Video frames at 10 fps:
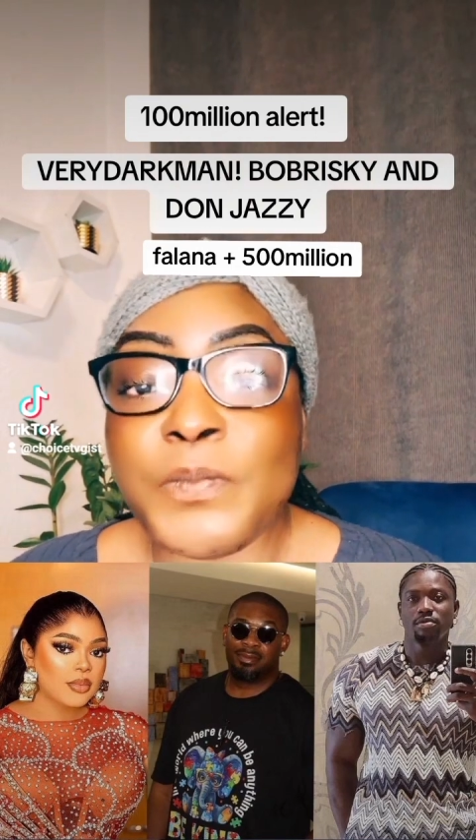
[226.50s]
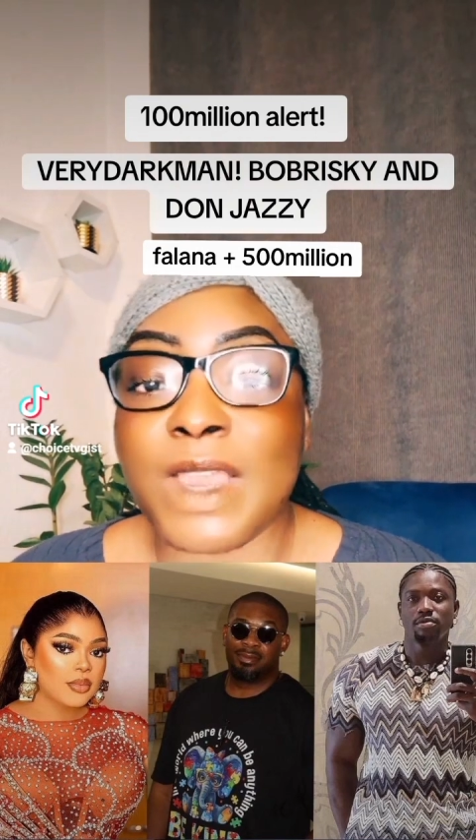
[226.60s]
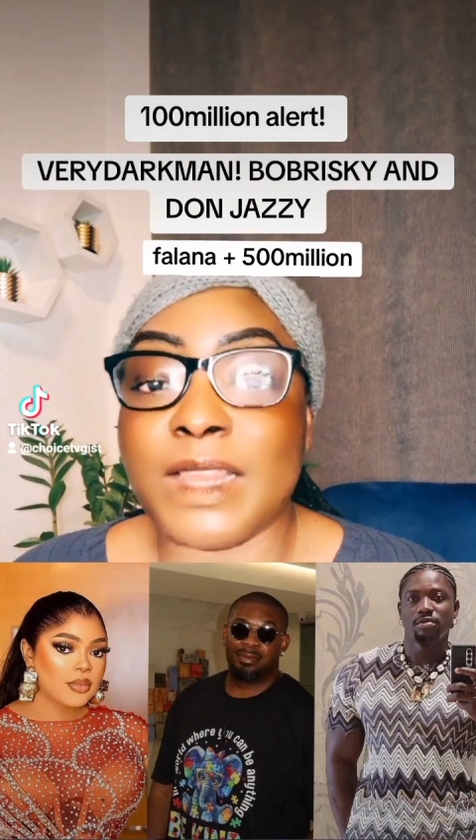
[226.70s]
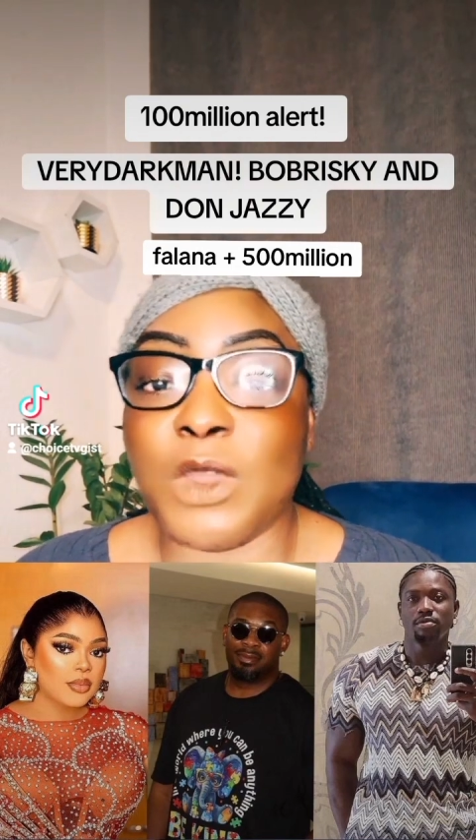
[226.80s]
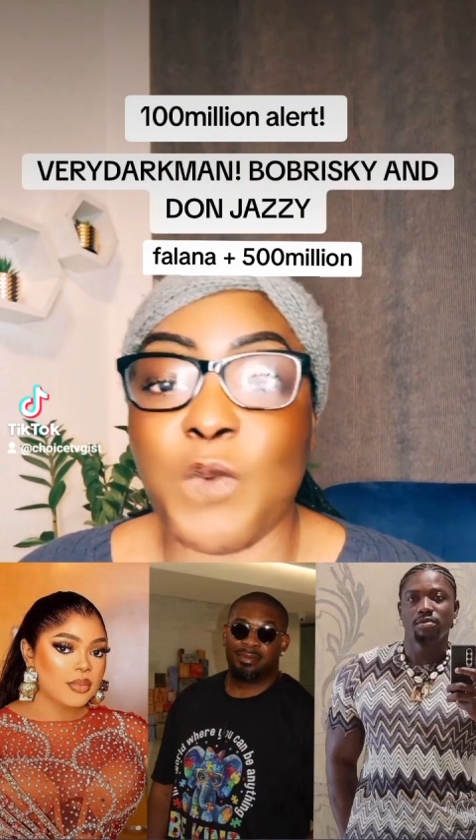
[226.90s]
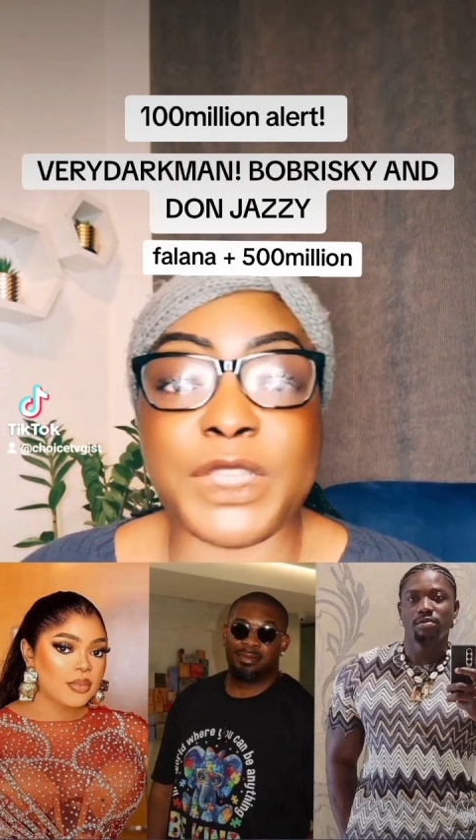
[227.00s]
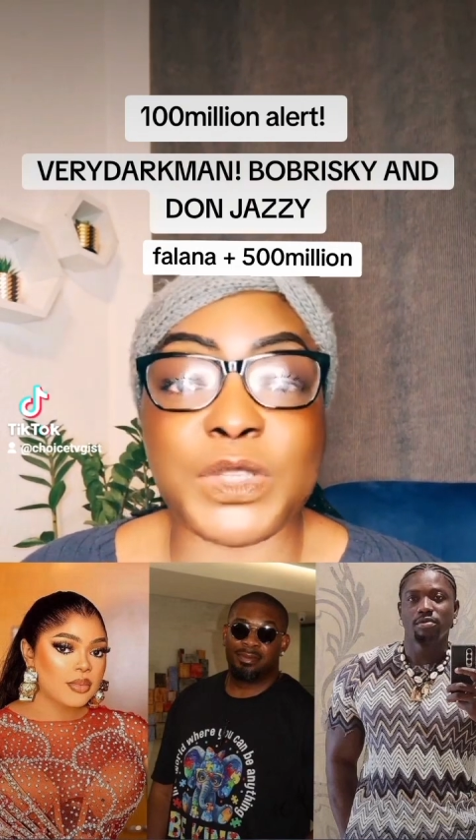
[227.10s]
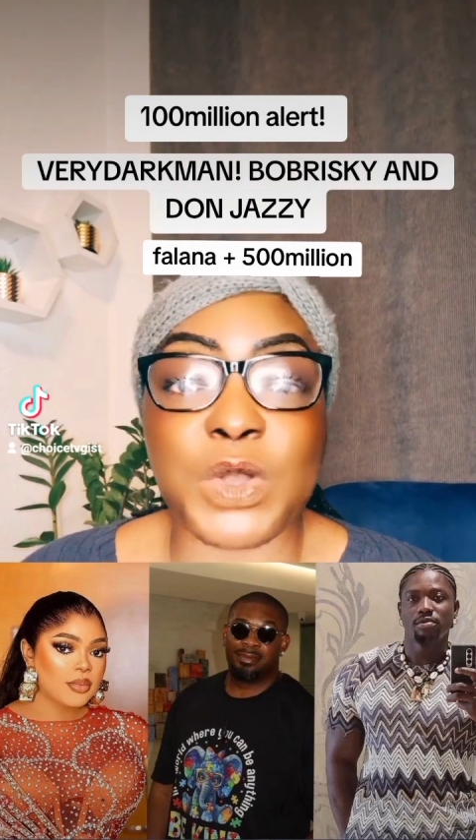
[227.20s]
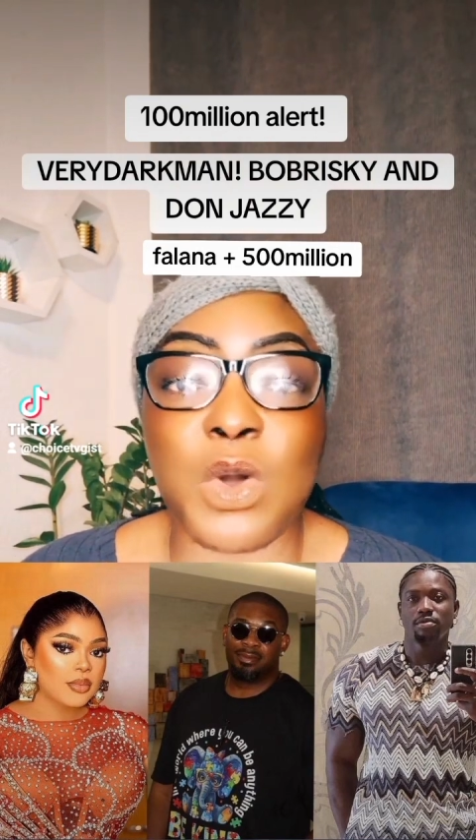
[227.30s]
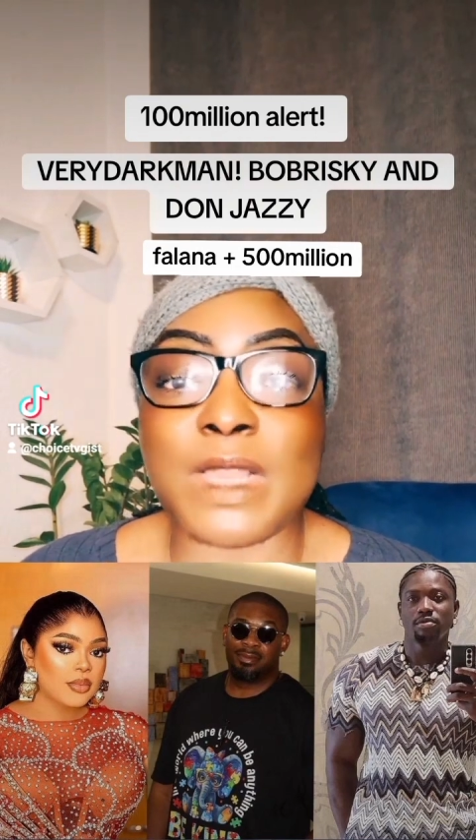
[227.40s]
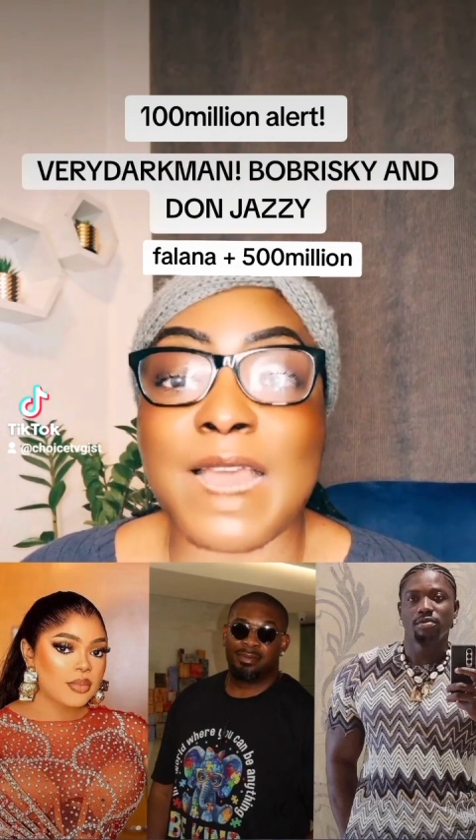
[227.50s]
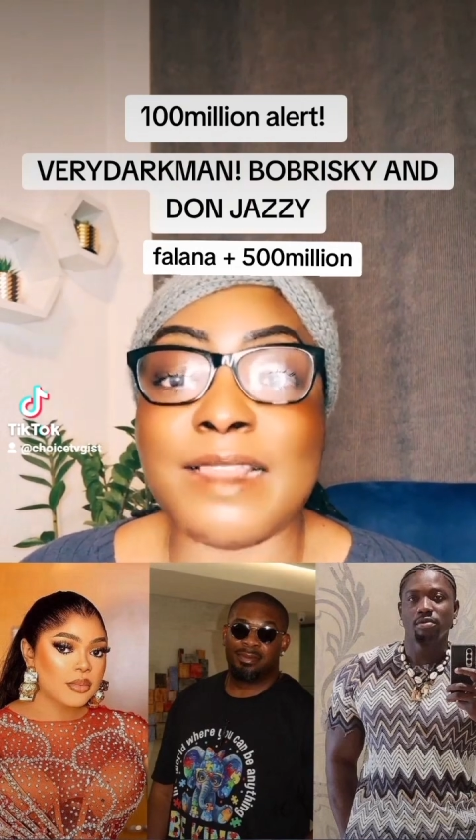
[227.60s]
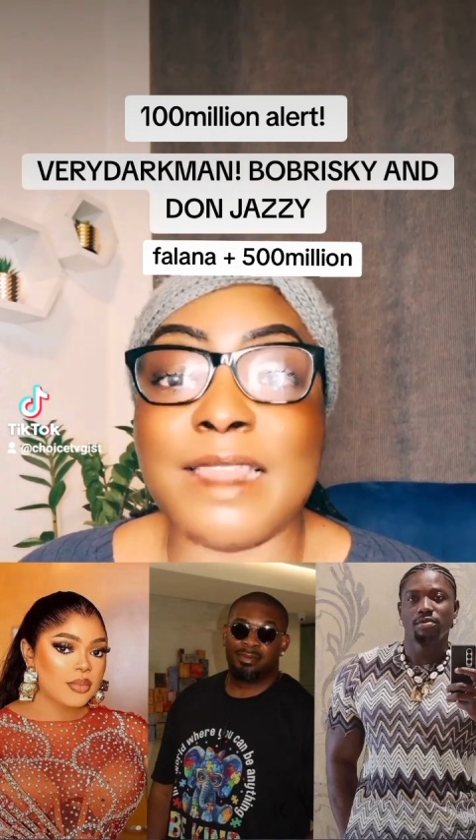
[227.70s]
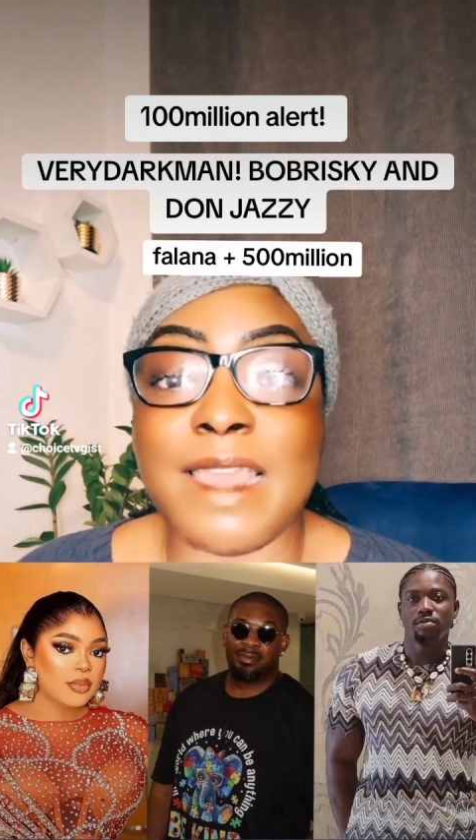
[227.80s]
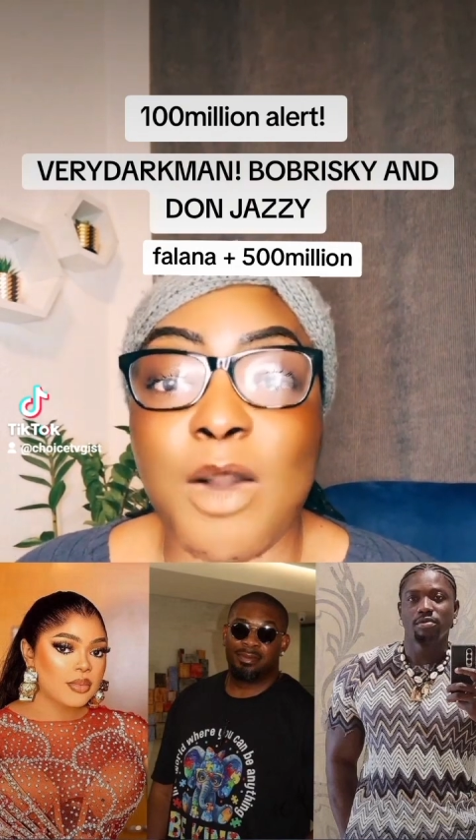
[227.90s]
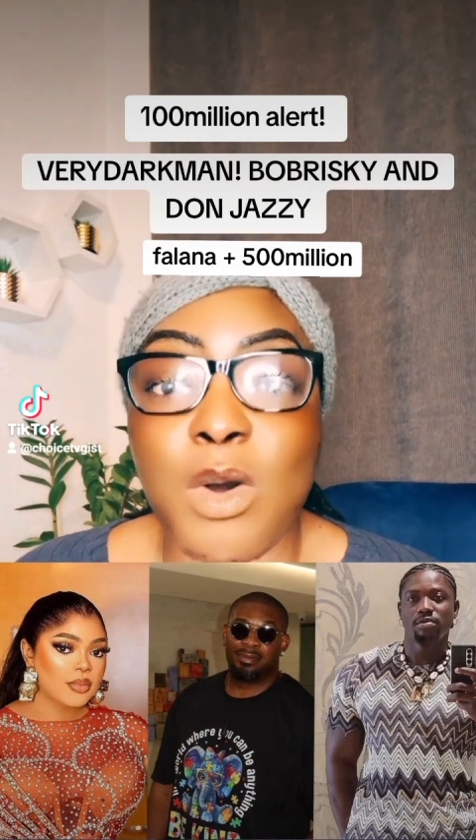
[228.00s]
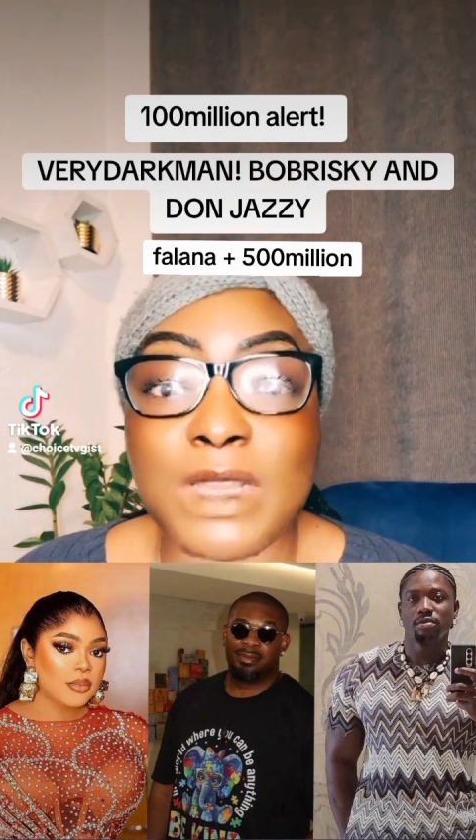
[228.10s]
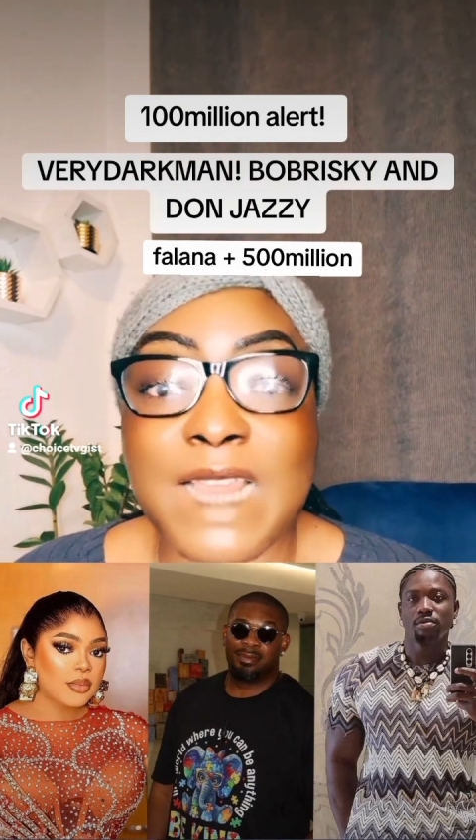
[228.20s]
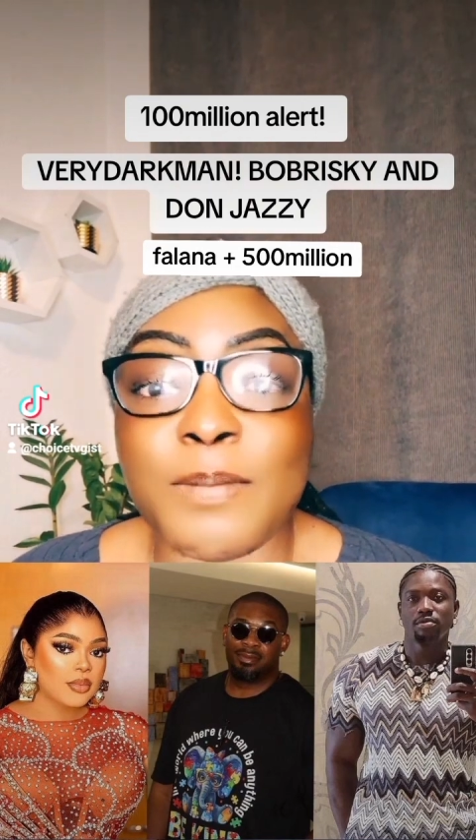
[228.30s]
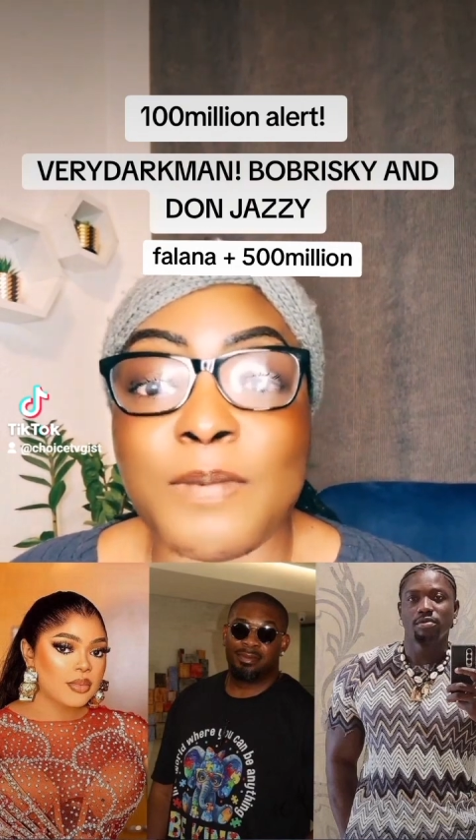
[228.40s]
They went to court and they
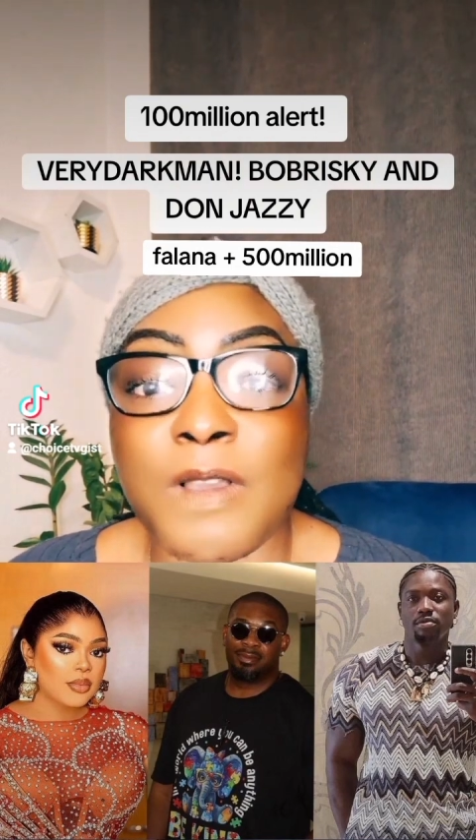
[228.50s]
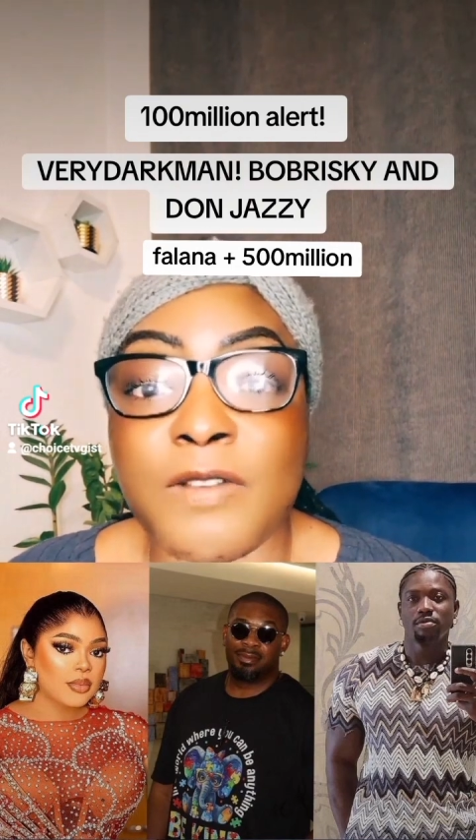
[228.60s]
ordered